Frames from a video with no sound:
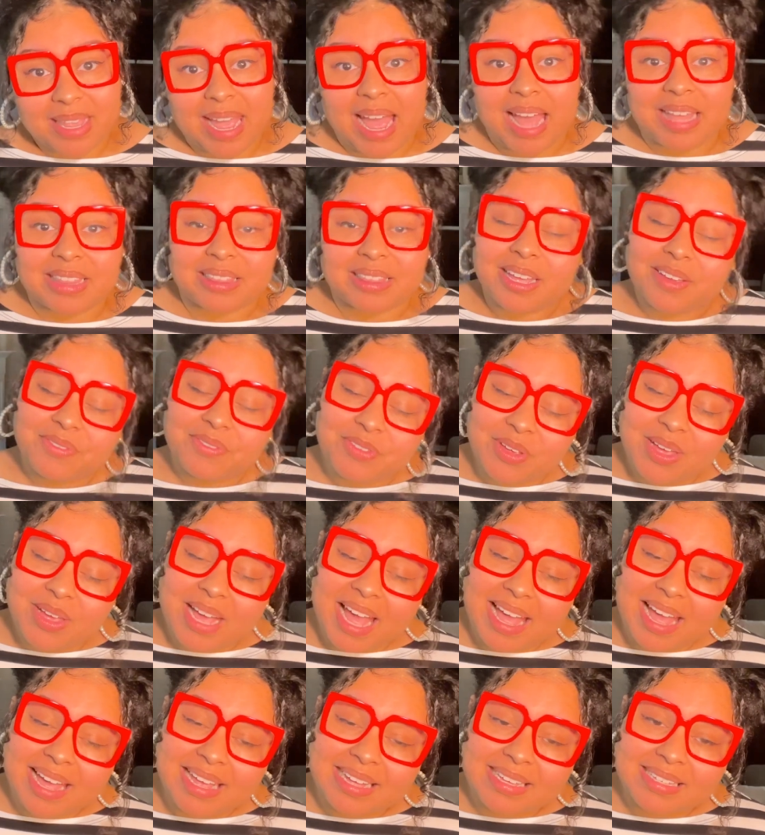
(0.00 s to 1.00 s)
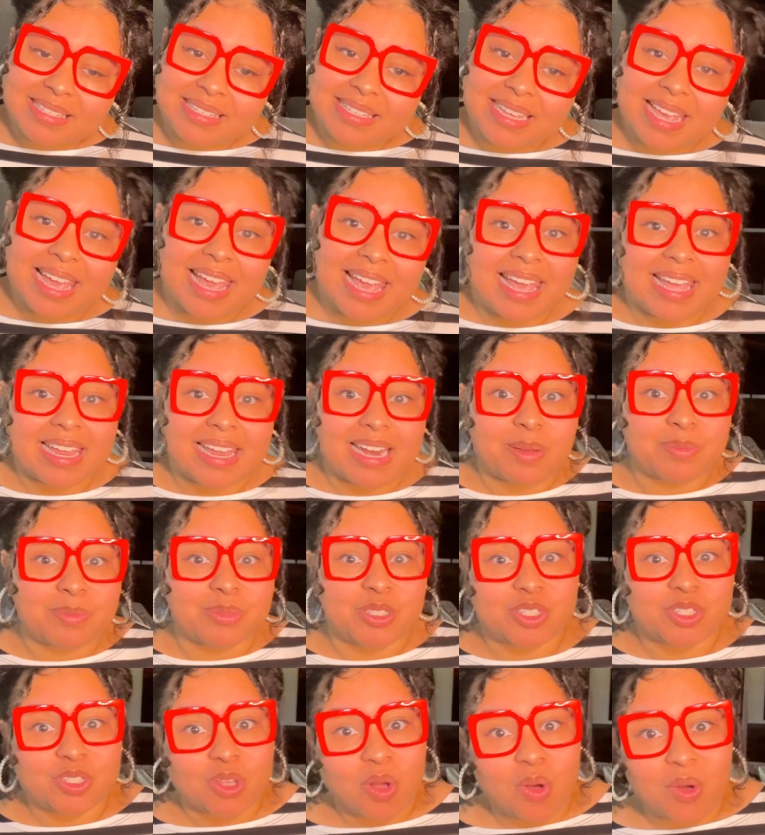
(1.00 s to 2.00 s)
I love you guys, and I'm
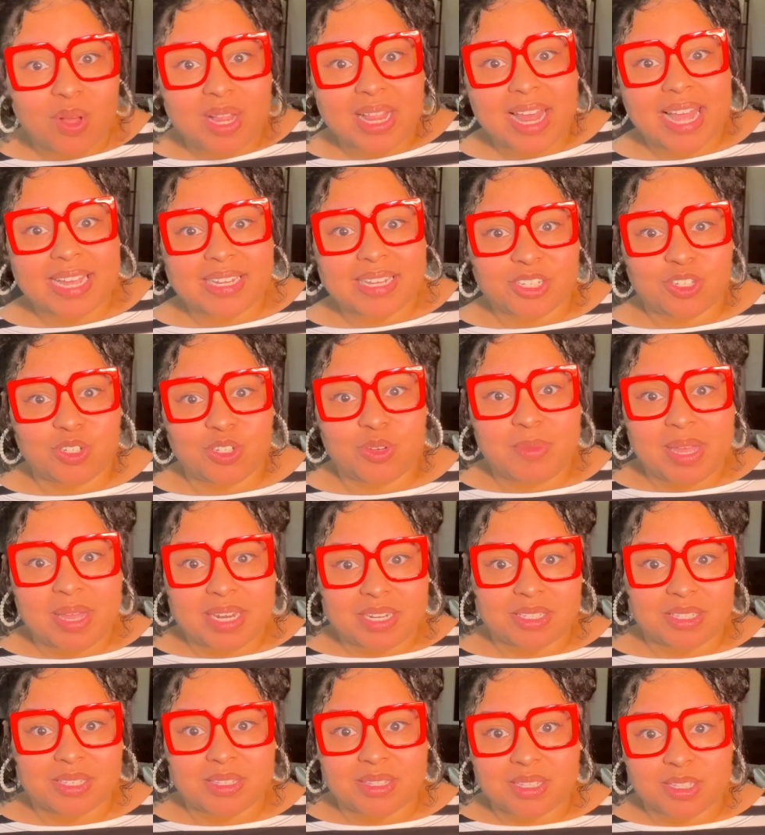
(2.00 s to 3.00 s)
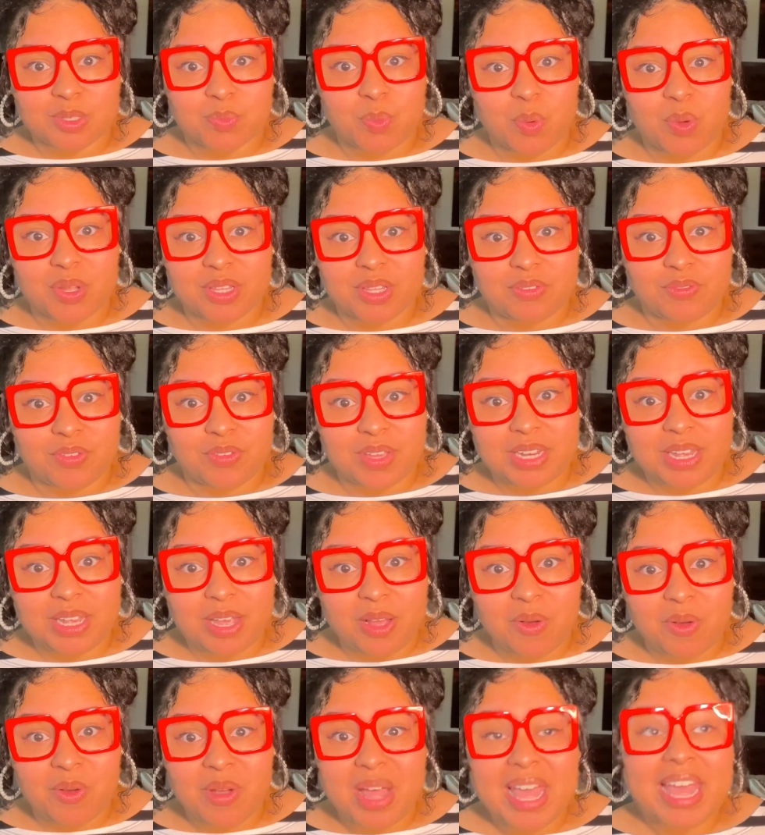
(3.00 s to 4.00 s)
so glad that you made it to this point in the
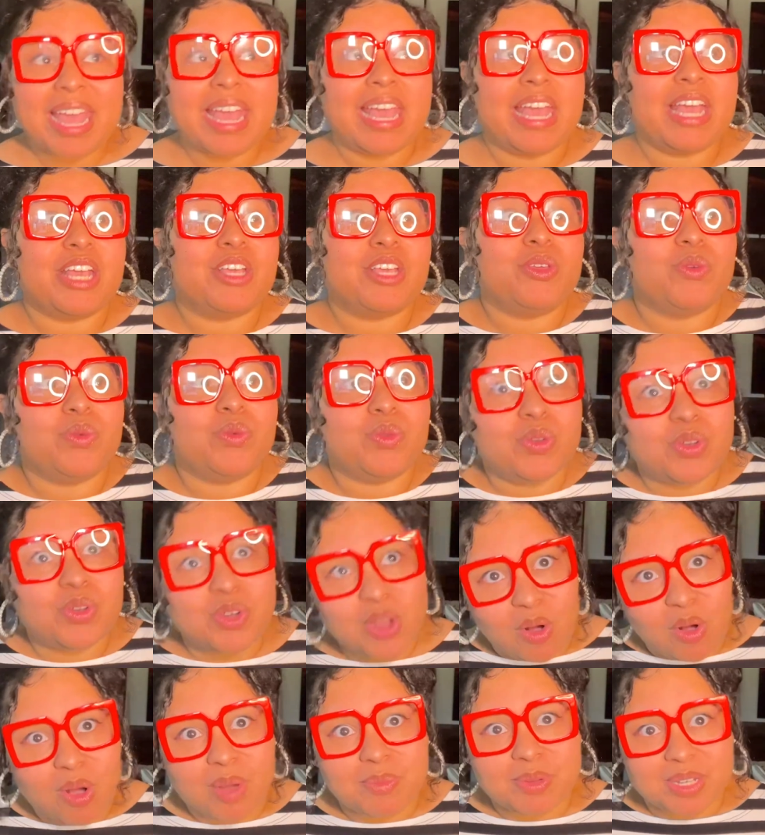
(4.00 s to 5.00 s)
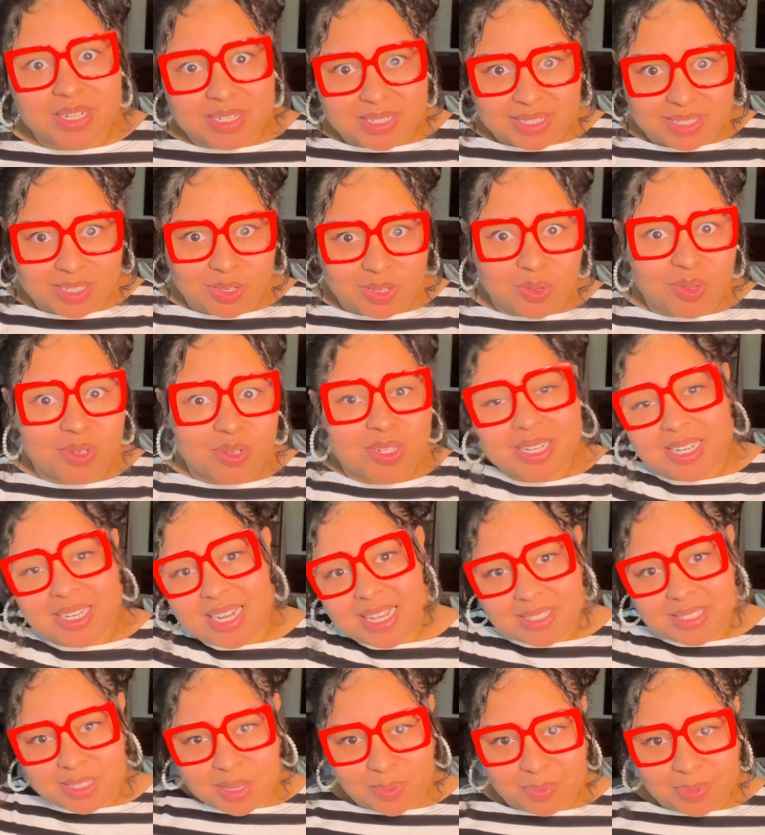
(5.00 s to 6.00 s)
video. And you know I'm going to see you on the
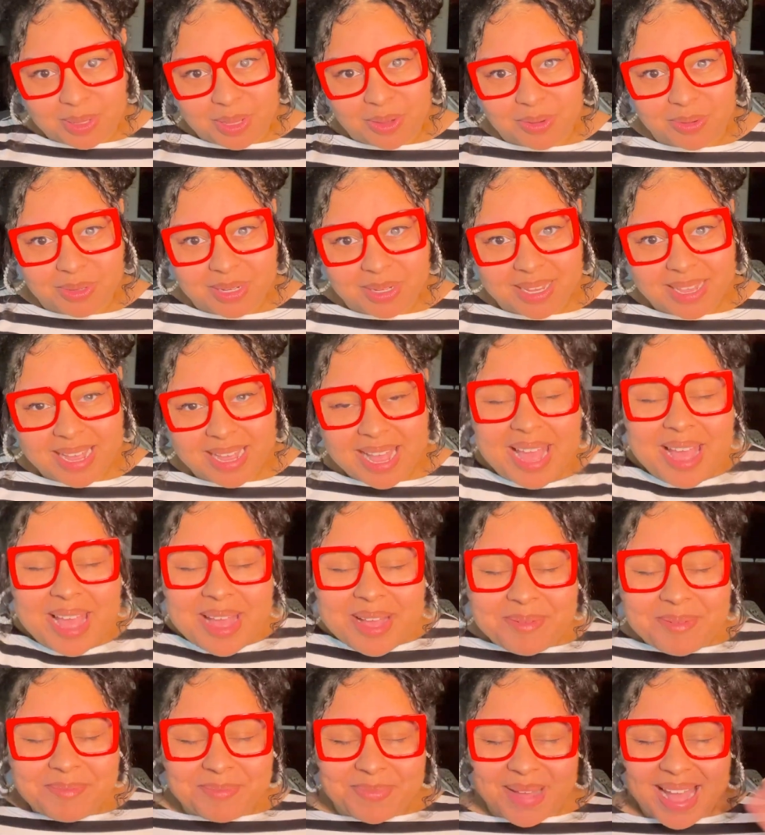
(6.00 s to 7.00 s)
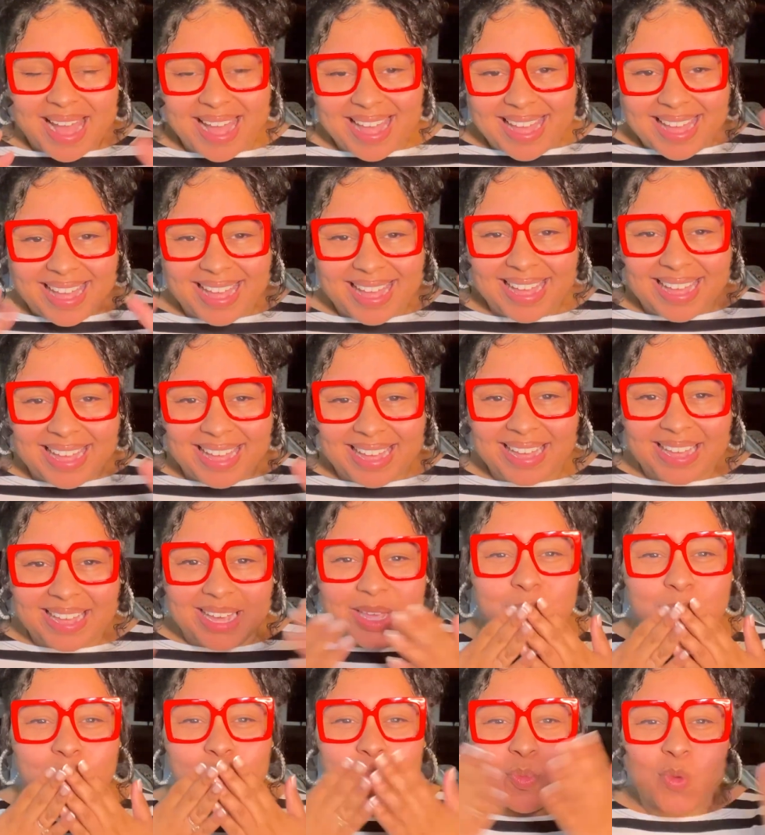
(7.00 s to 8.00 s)
next upload.
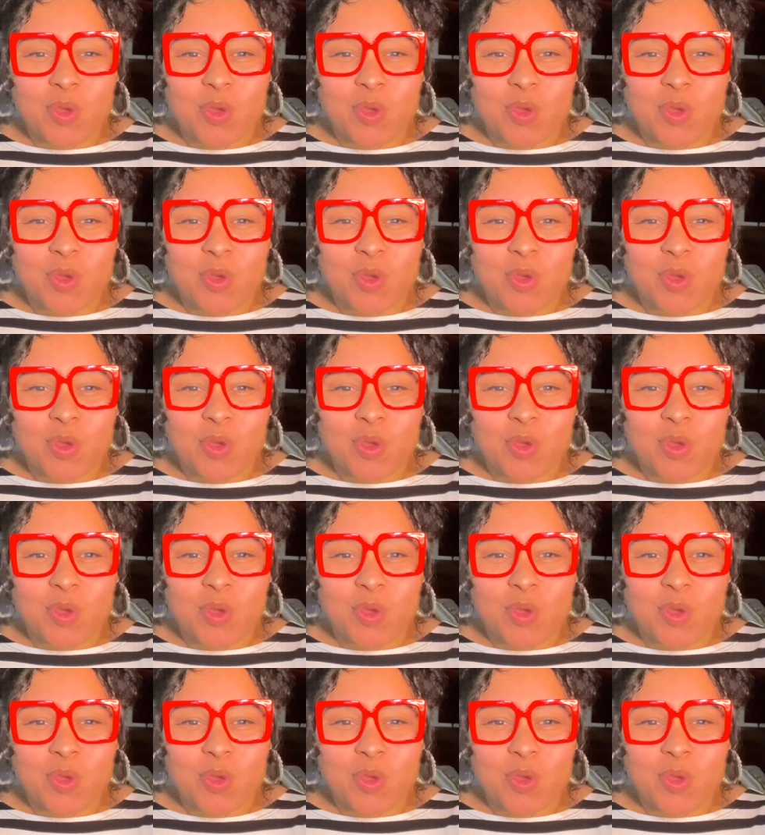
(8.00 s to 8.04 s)
Bye.